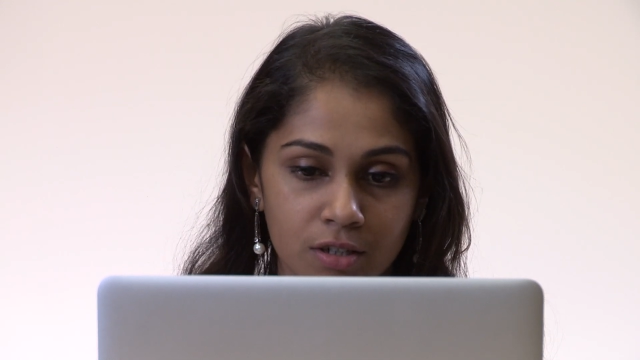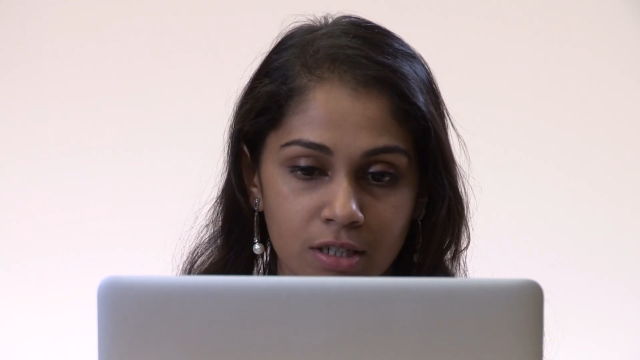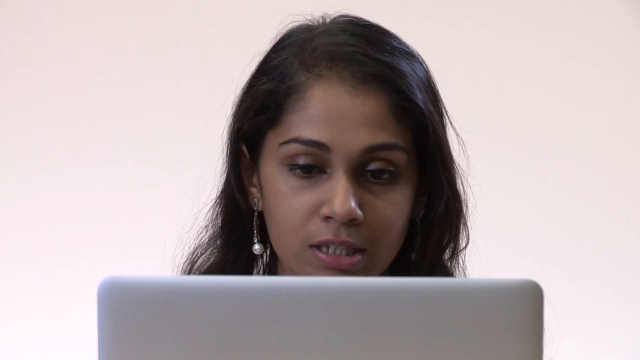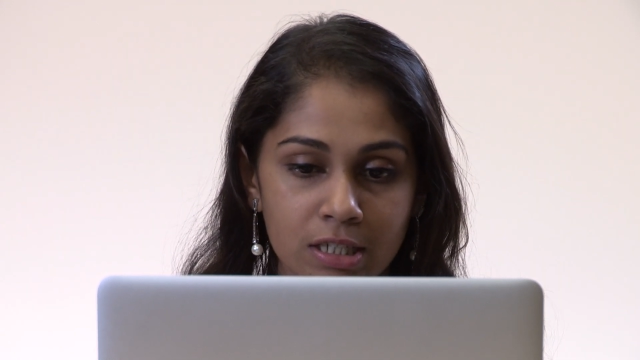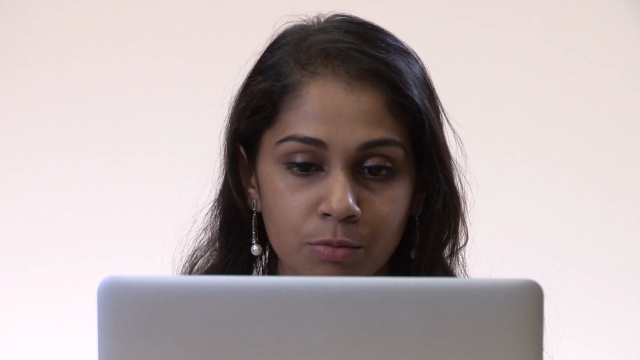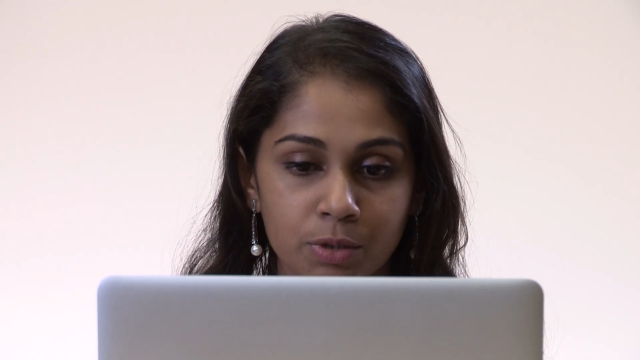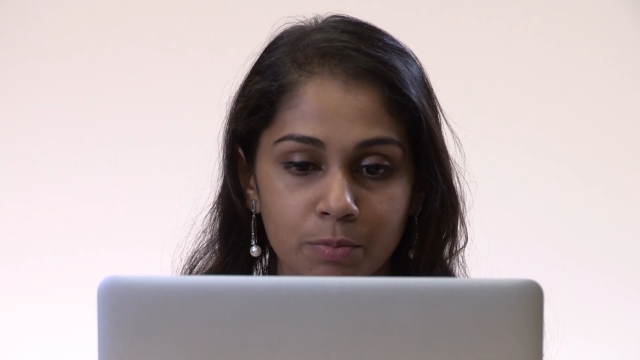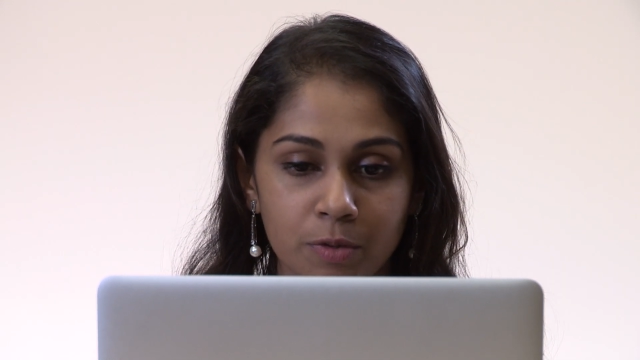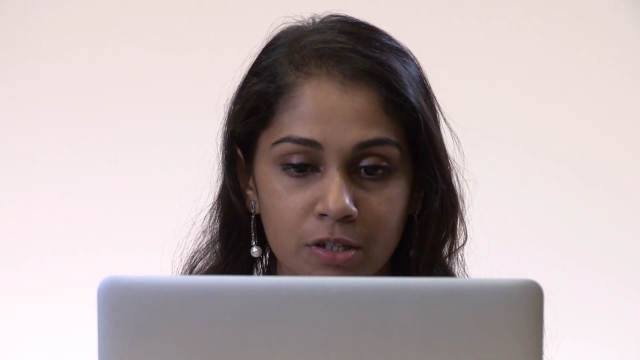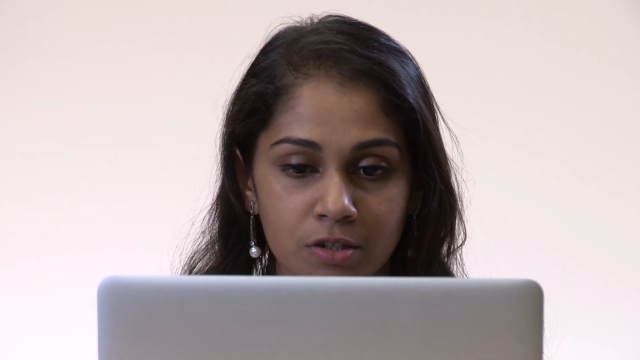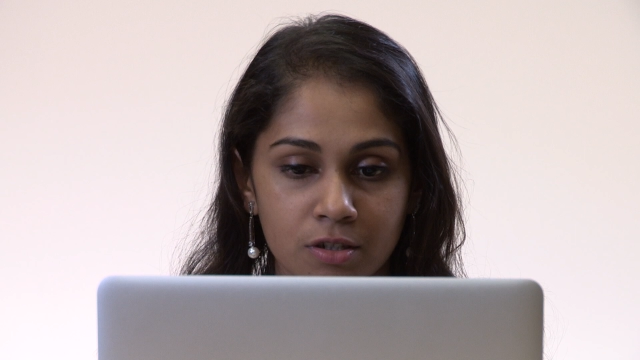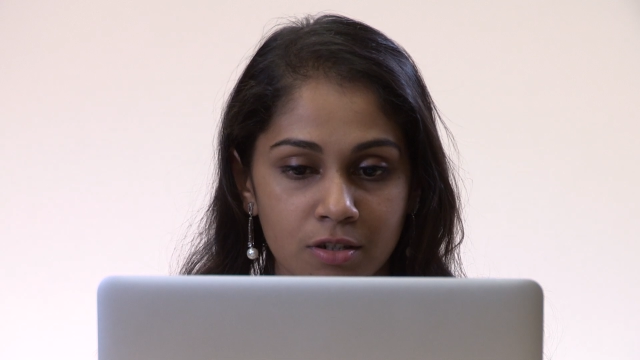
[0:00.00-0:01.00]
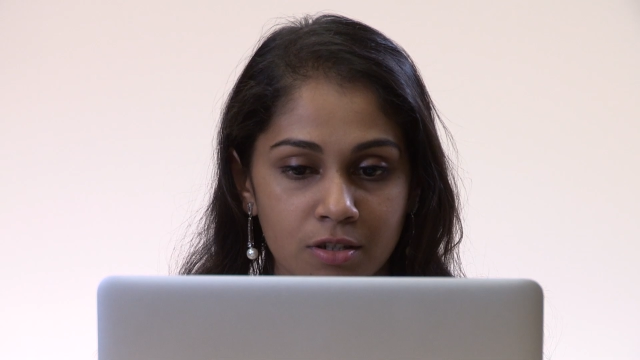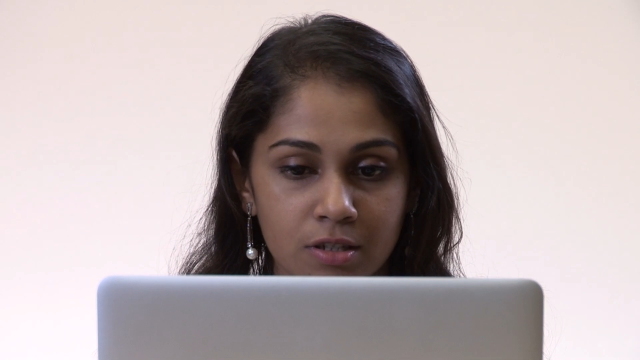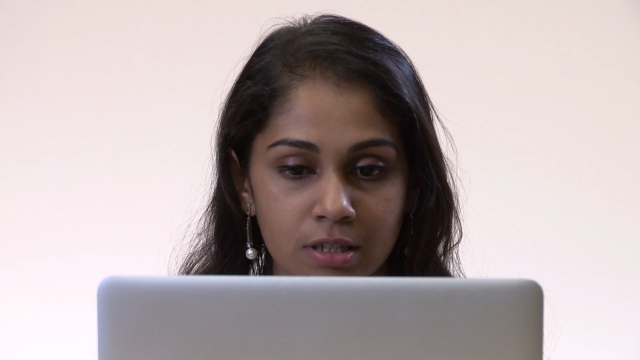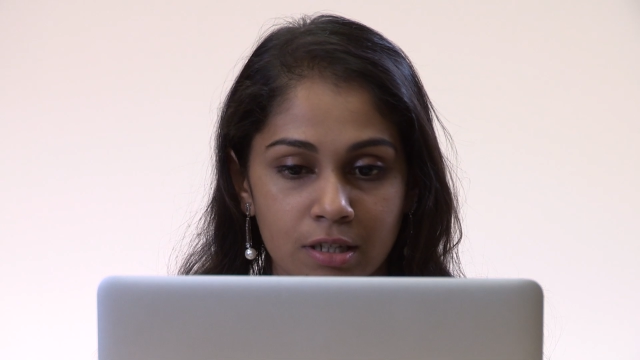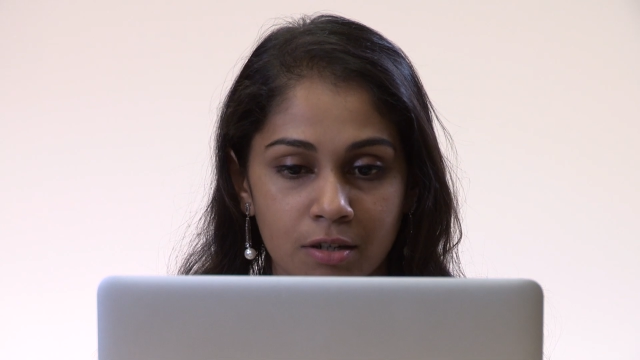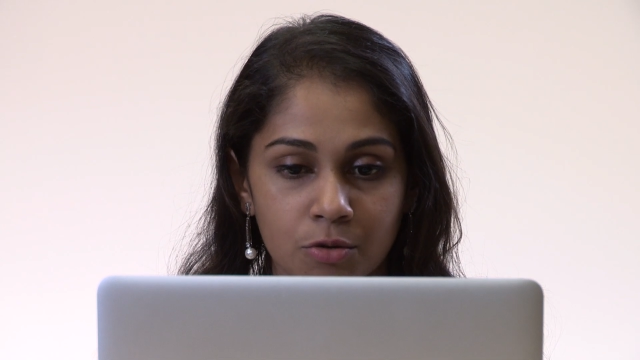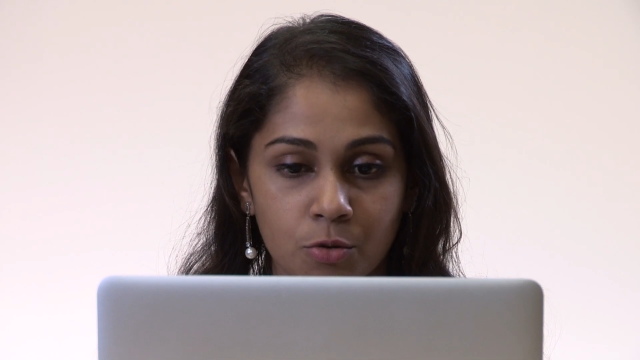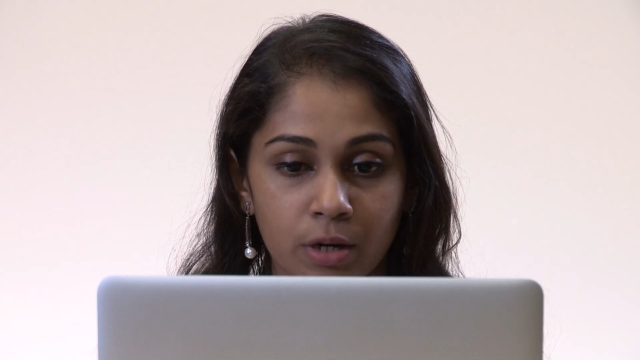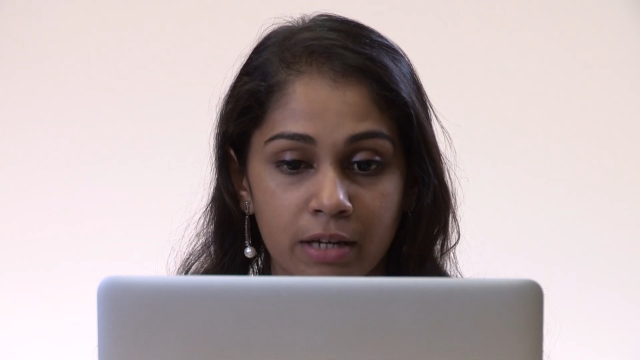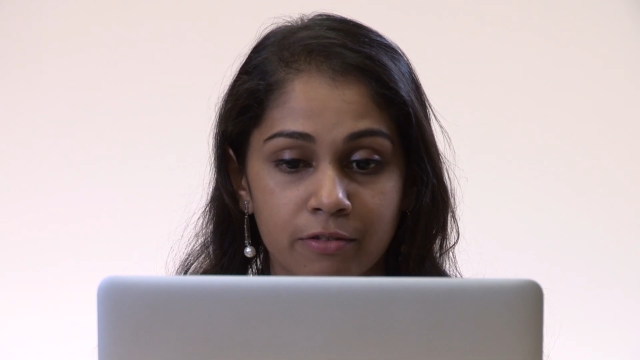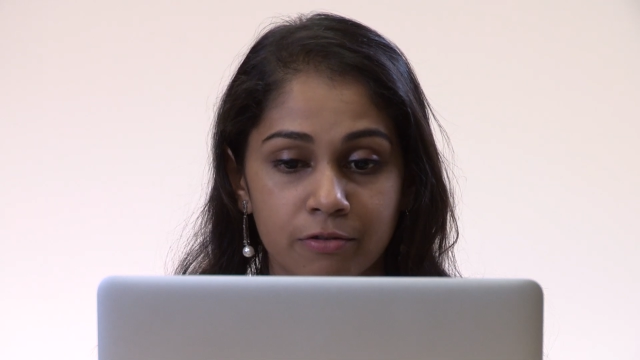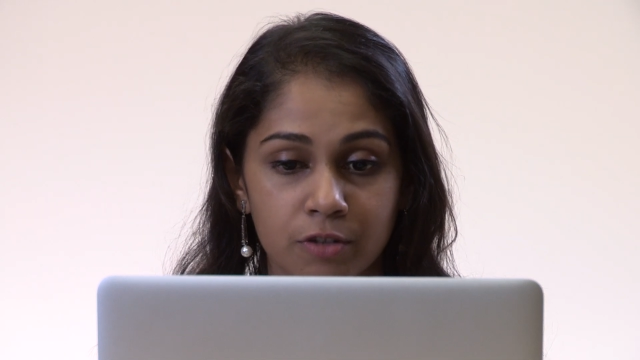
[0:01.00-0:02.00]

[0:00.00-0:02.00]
I deal with patients who have